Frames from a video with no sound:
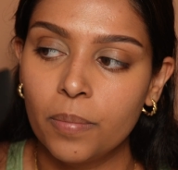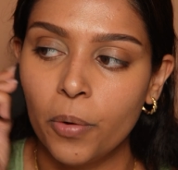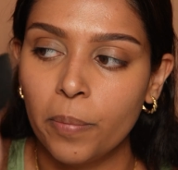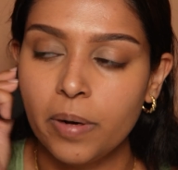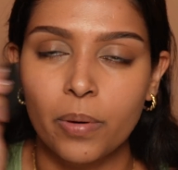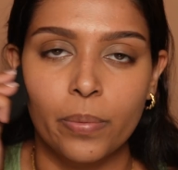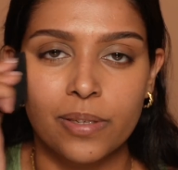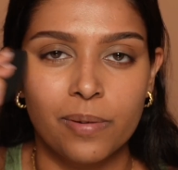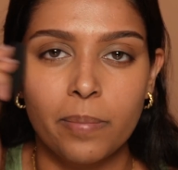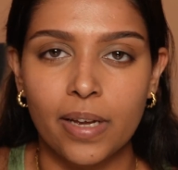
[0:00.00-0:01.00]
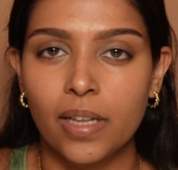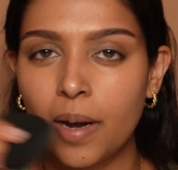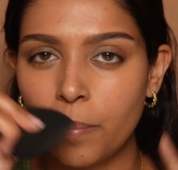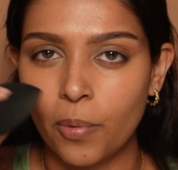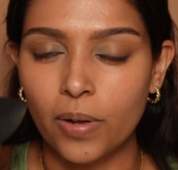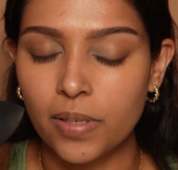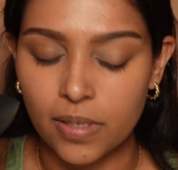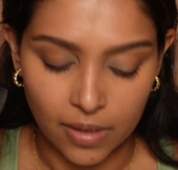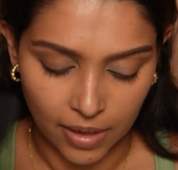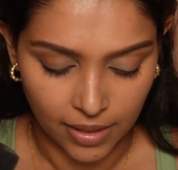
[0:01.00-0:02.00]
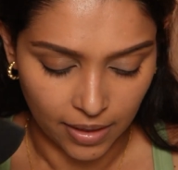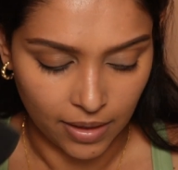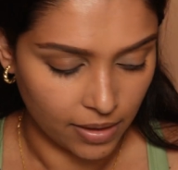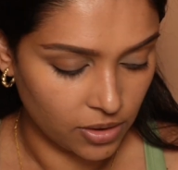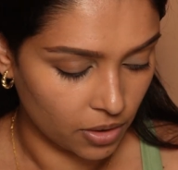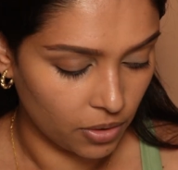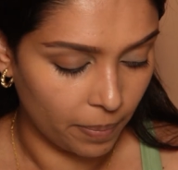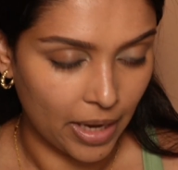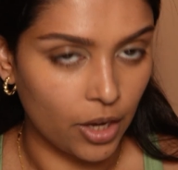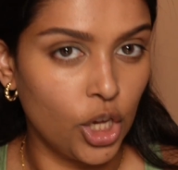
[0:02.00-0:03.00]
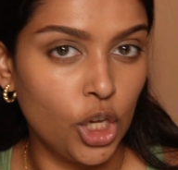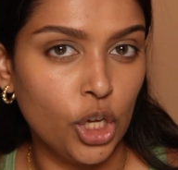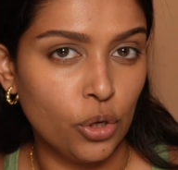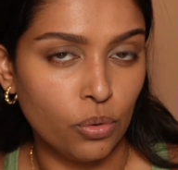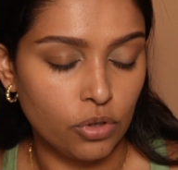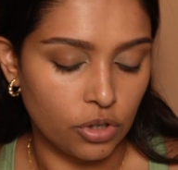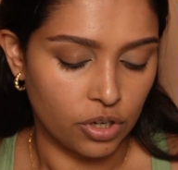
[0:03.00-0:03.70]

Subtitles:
the moment, but once we bring in that bronzer, I think it's gonna make a huge